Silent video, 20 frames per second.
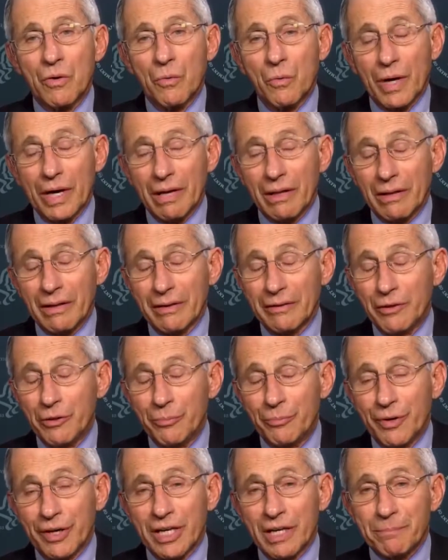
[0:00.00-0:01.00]
Well, you
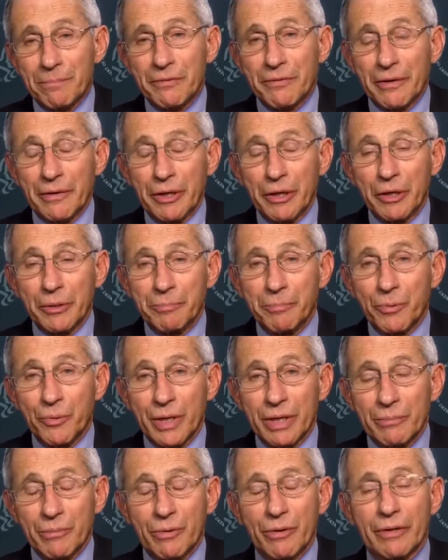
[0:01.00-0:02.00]
bring up a very good
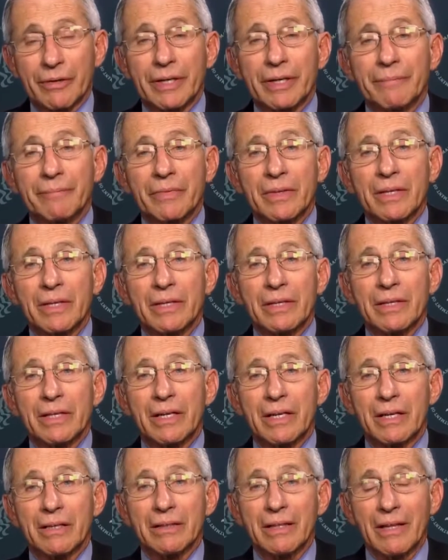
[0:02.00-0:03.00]
point, Margaret.
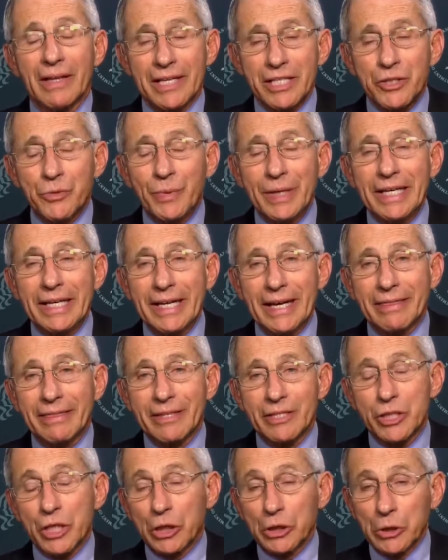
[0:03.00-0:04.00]
Unless we get
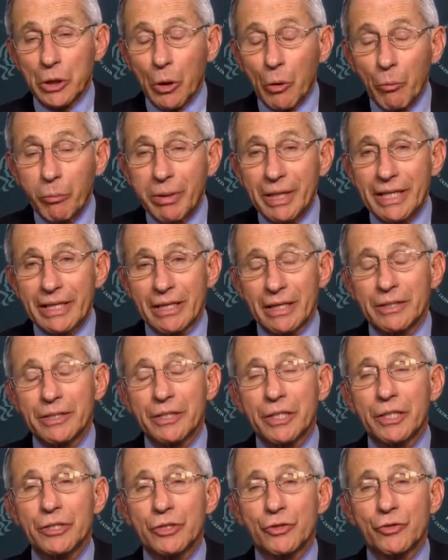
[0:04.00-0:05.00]
this globally
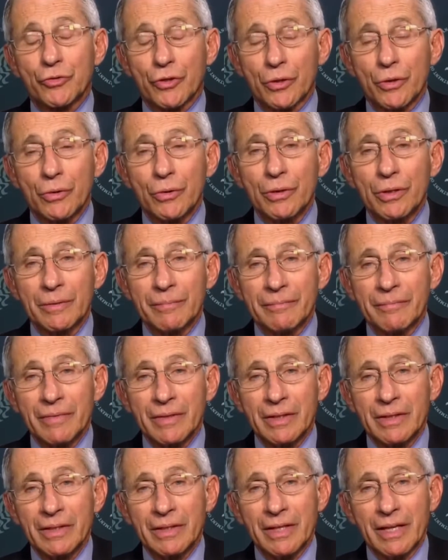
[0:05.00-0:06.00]
under control,
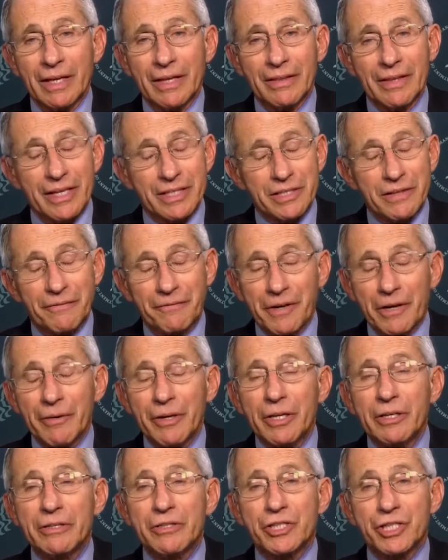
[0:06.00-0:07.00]
there's a
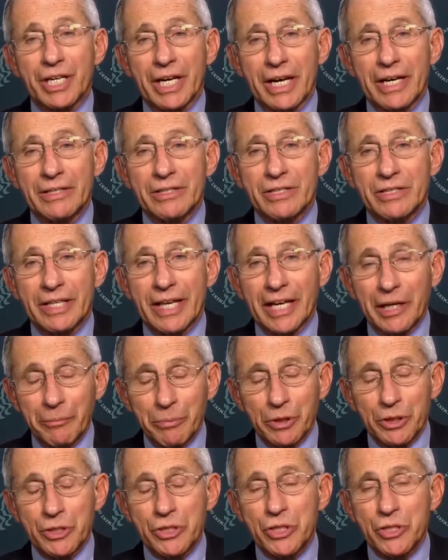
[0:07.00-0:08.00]
very good chance that it
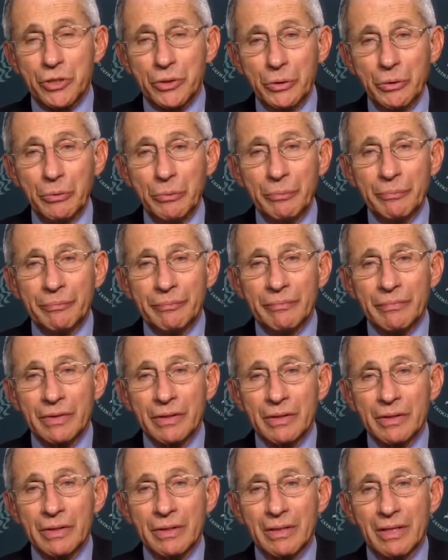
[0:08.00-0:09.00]
will assume
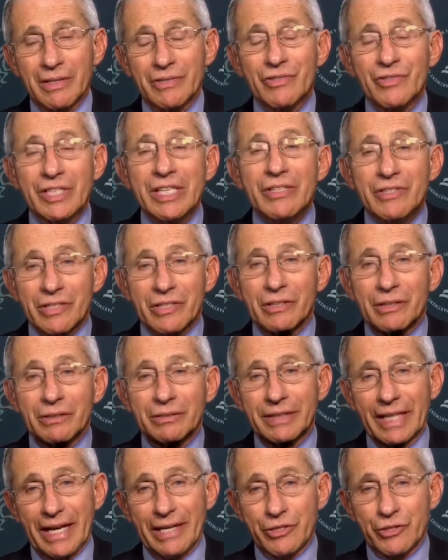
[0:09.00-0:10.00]
a seasonal
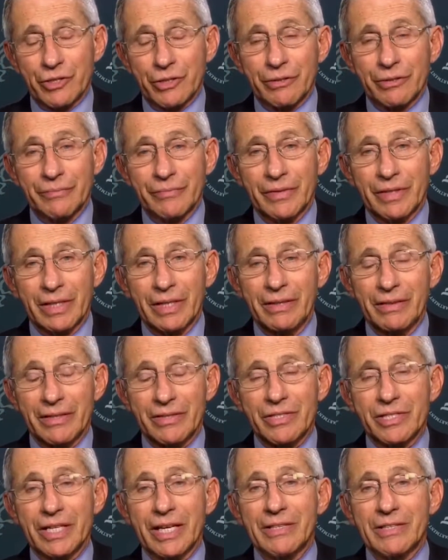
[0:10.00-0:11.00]
nature, in the
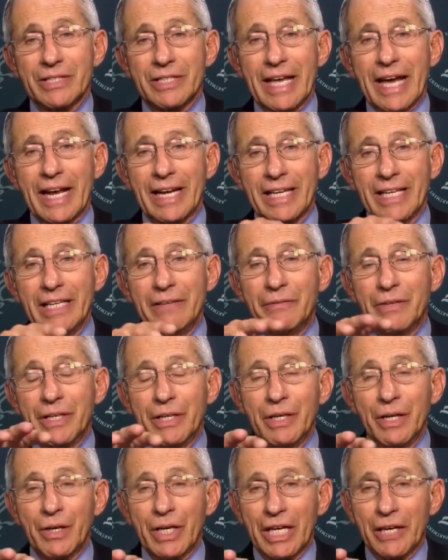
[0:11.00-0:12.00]
sense that even
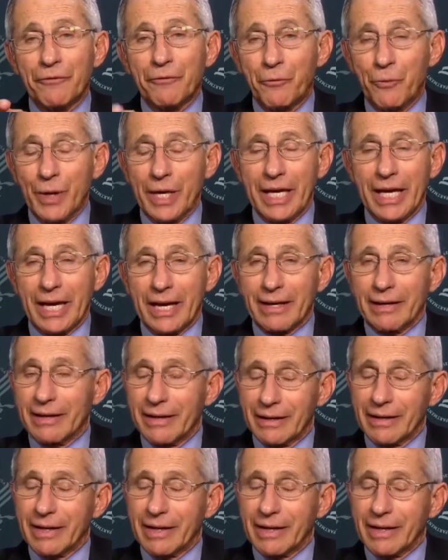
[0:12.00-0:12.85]
if we, and